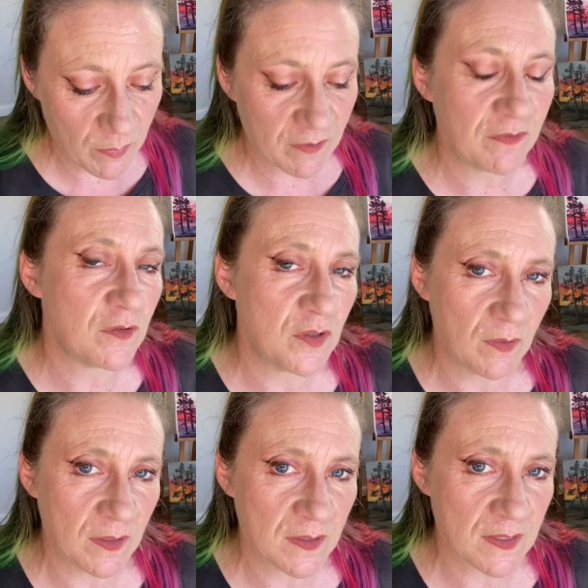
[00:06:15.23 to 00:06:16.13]
But if you're
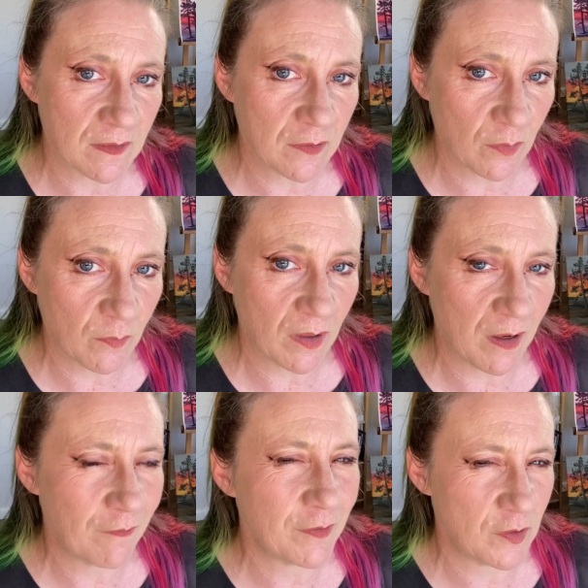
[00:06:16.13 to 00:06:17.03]
doing this a little more
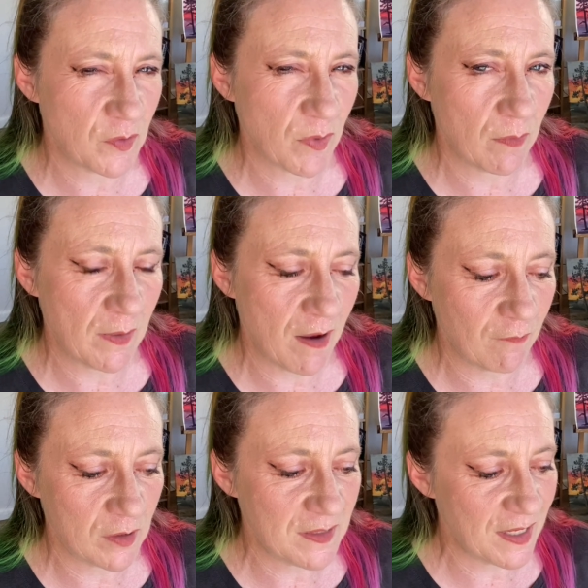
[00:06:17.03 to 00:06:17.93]
often, you should probably have
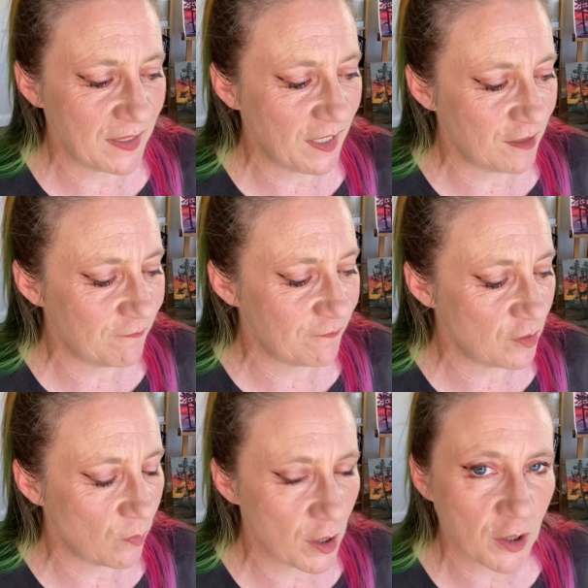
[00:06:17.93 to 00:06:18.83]
one dedicated for
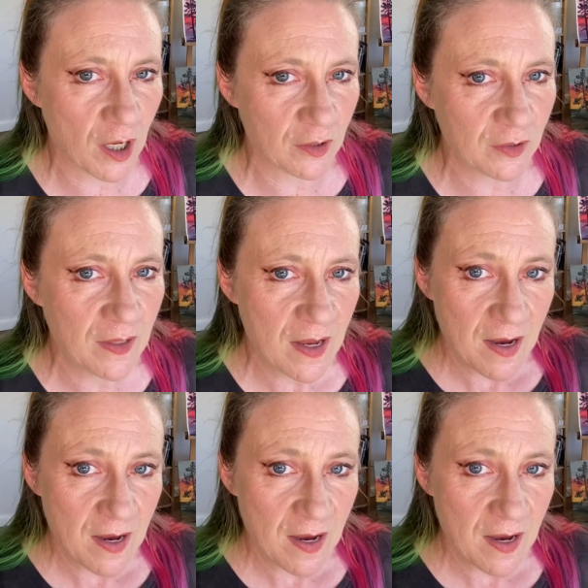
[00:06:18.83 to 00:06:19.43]
your watercolor.